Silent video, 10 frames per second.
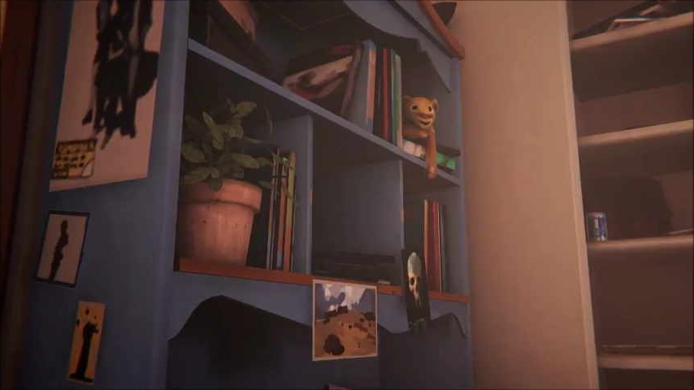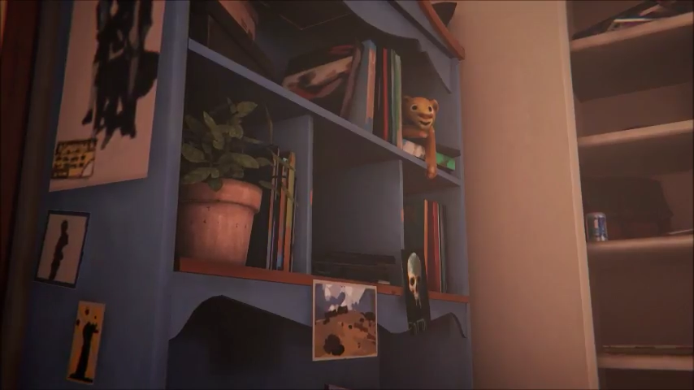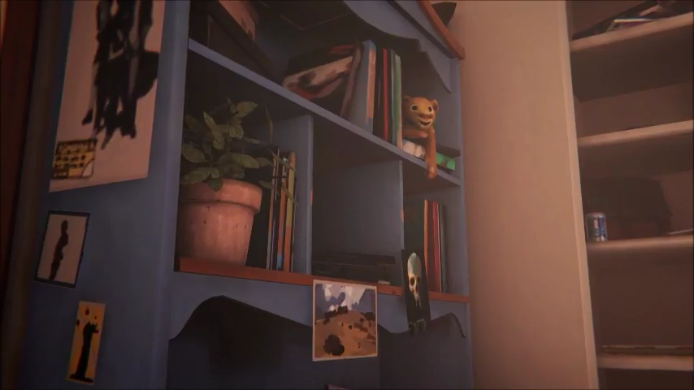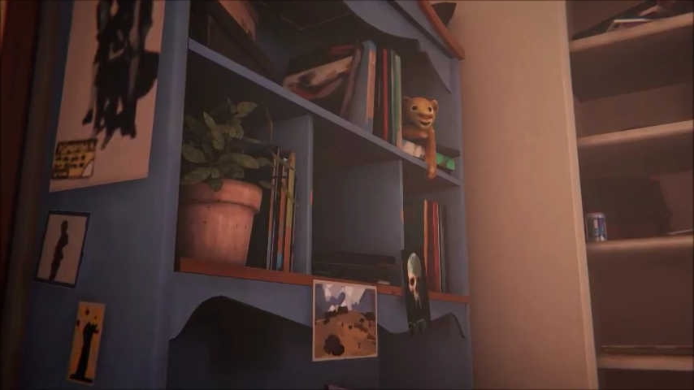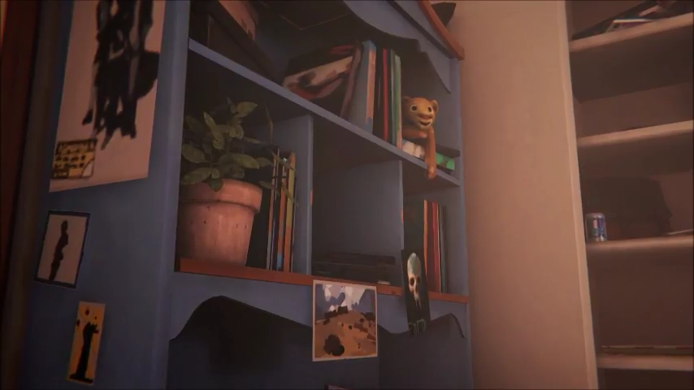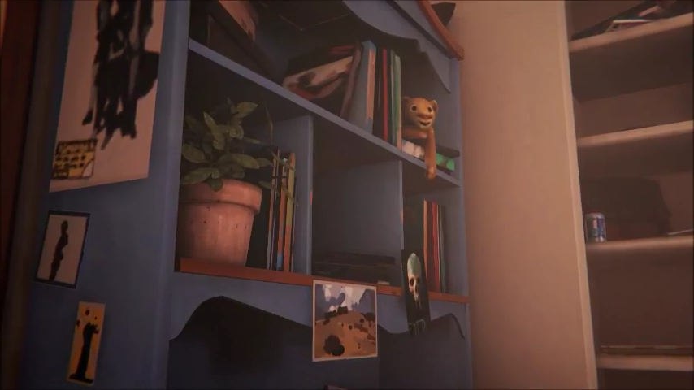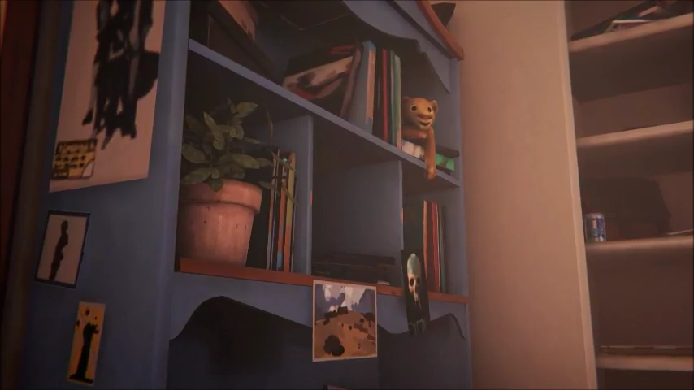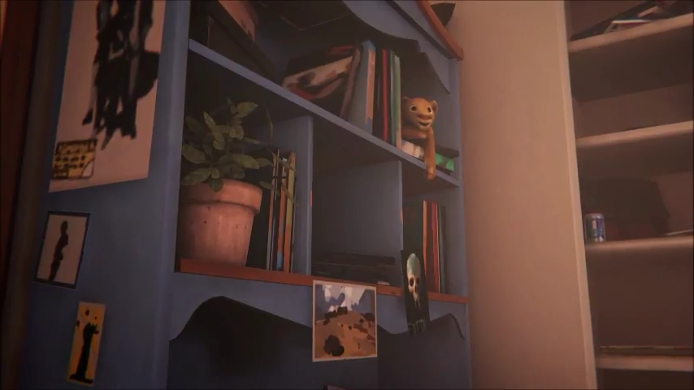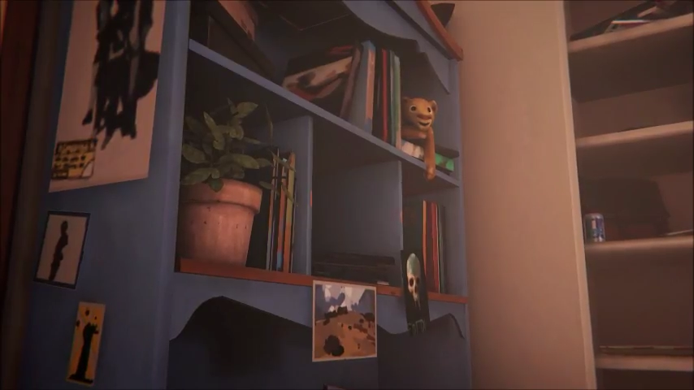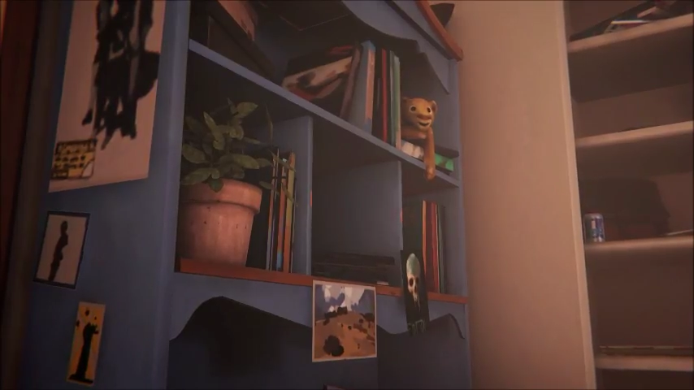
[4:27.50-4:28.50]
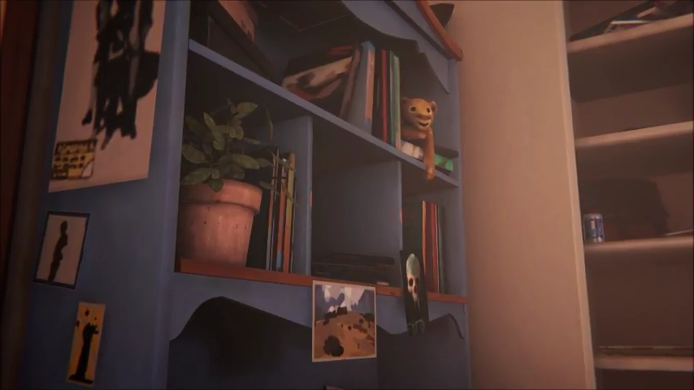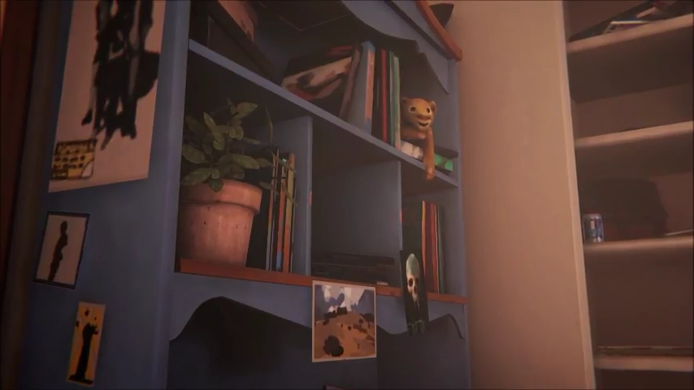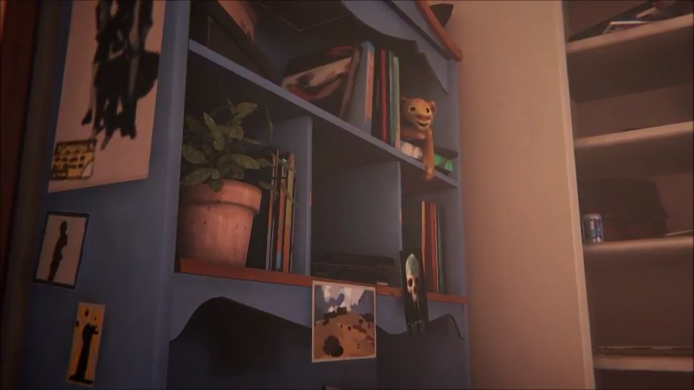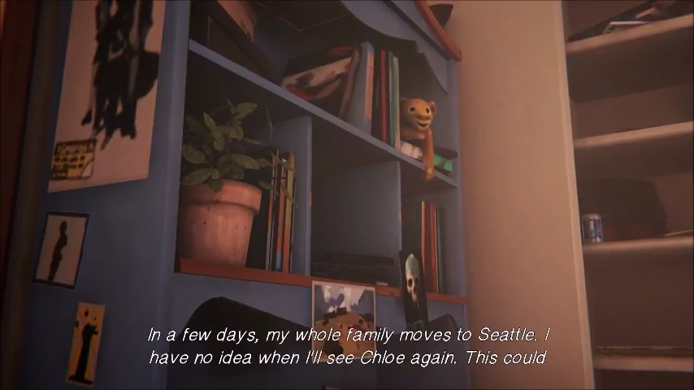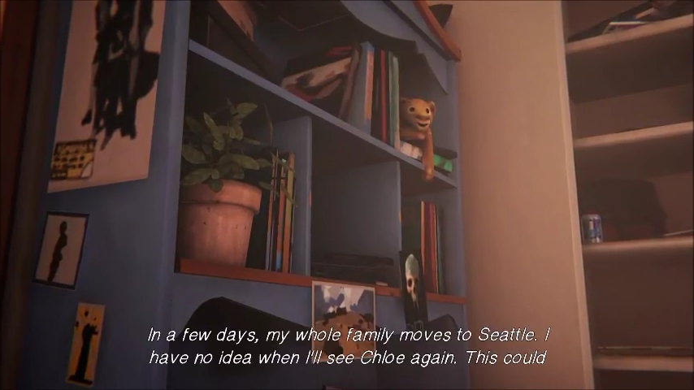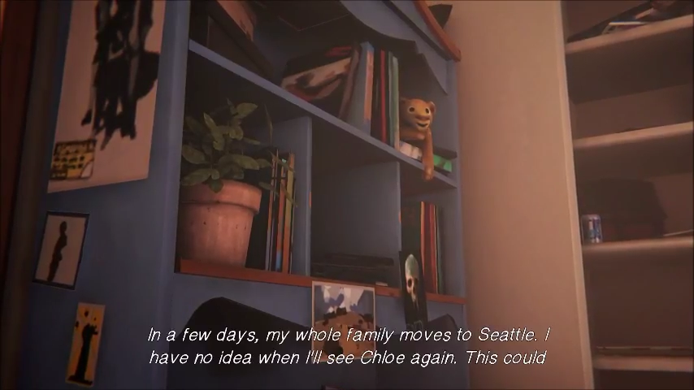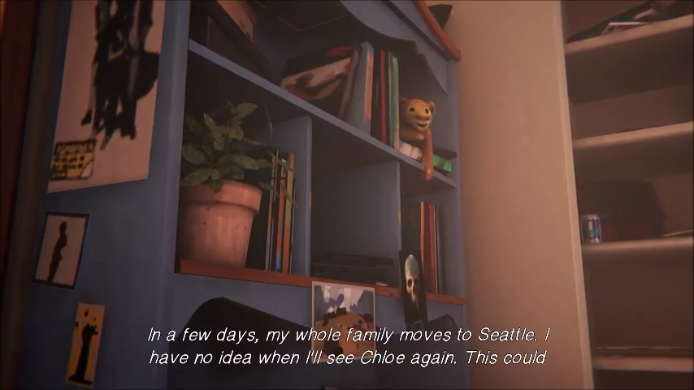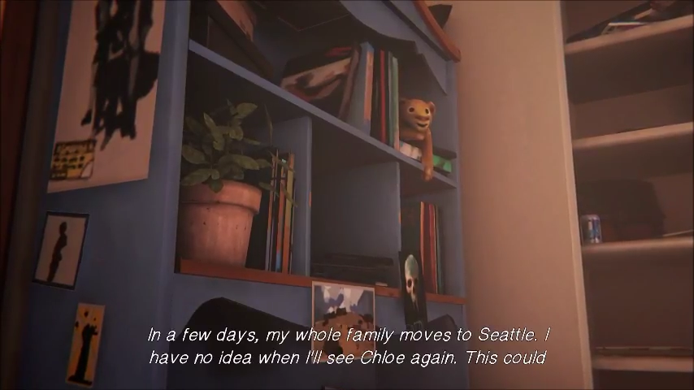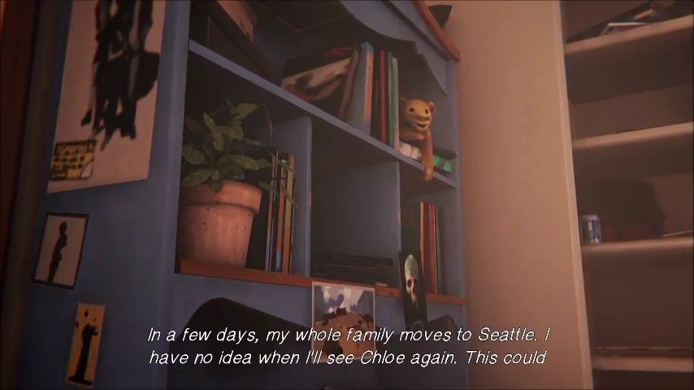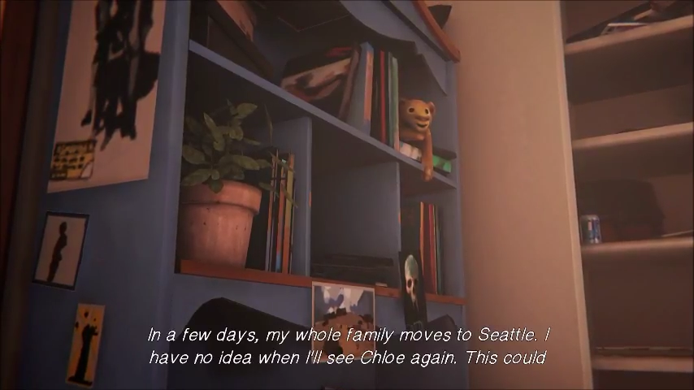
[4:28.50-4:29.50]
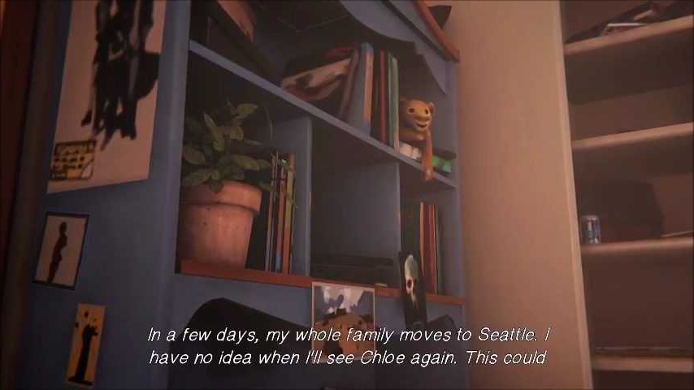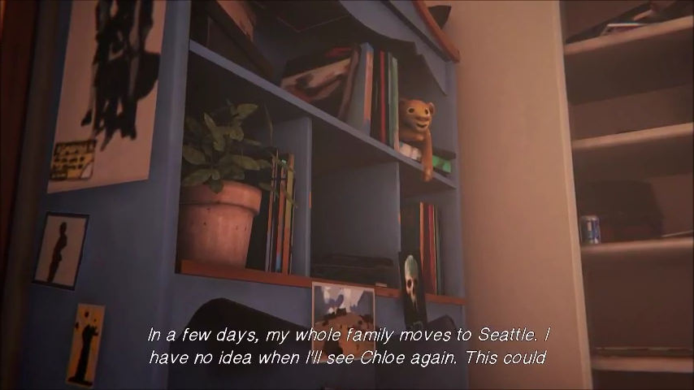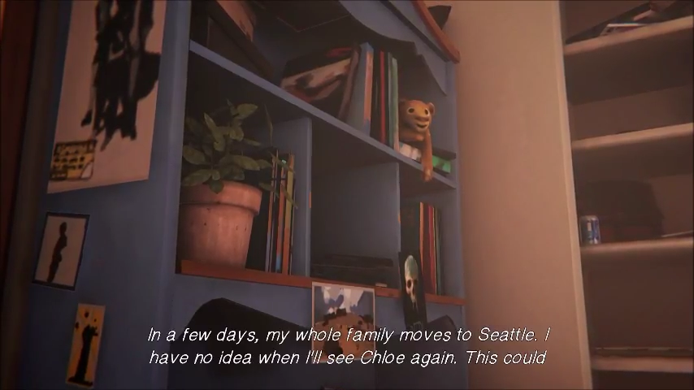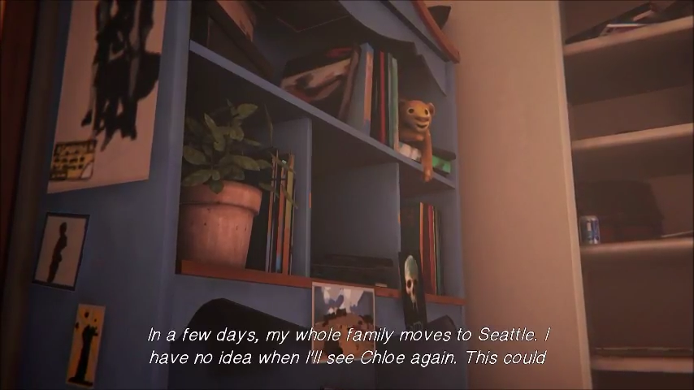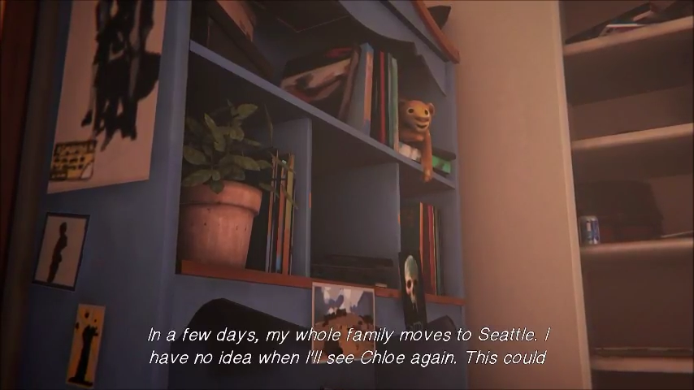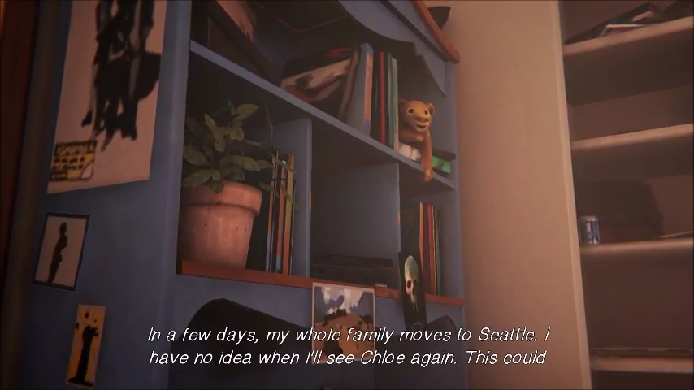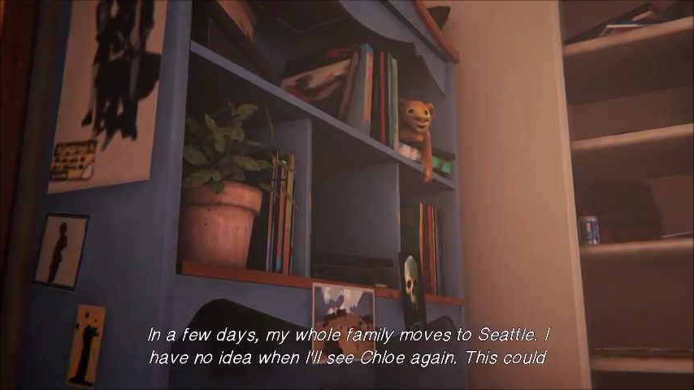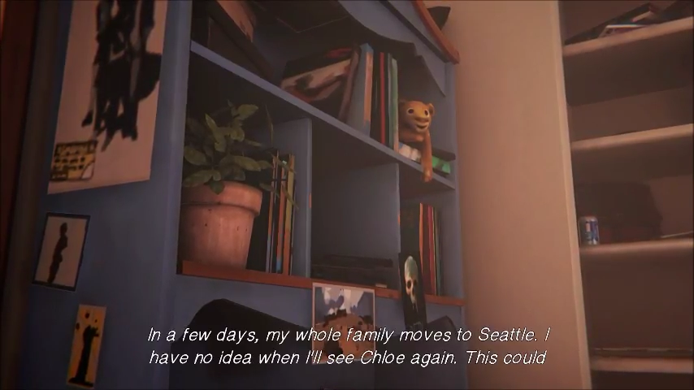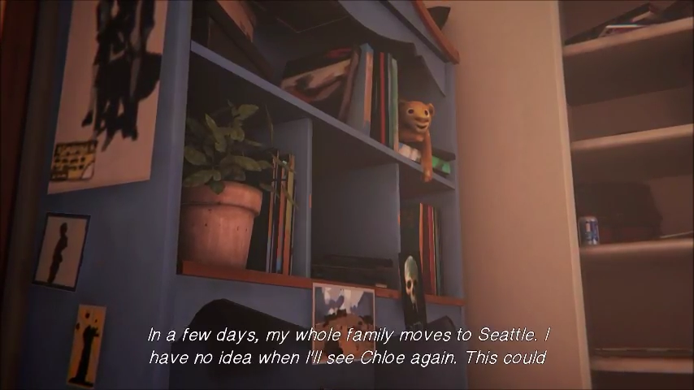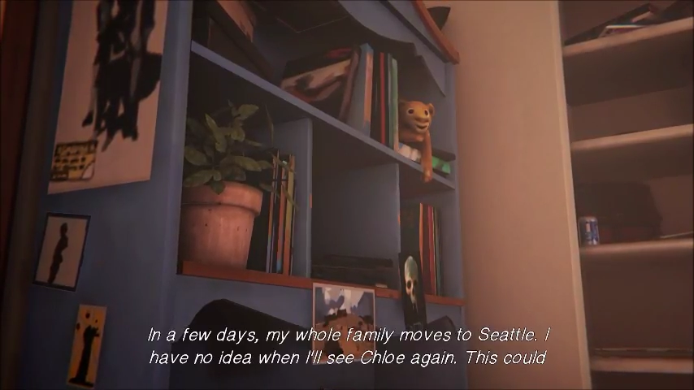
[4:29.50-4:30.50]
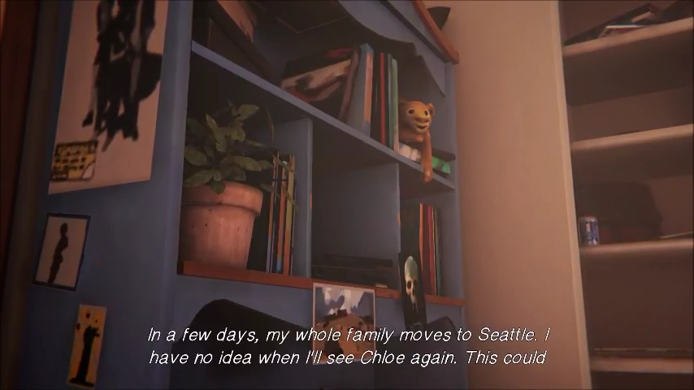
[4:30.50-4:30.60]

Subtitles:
No face is visible, so there are no lips to read.